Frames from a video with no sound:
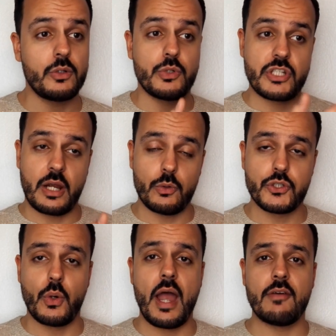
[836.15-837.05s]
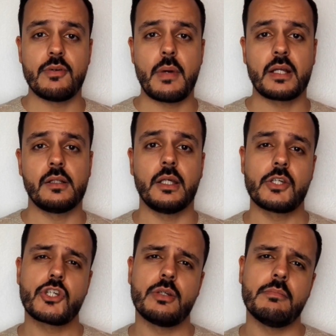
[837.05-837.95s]
which I also have in my
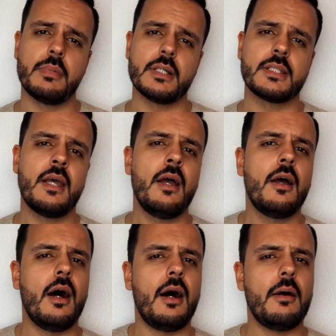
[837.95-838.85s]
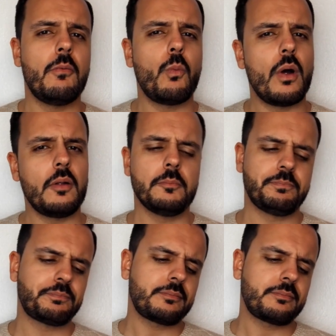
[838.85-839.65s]
collection, but well,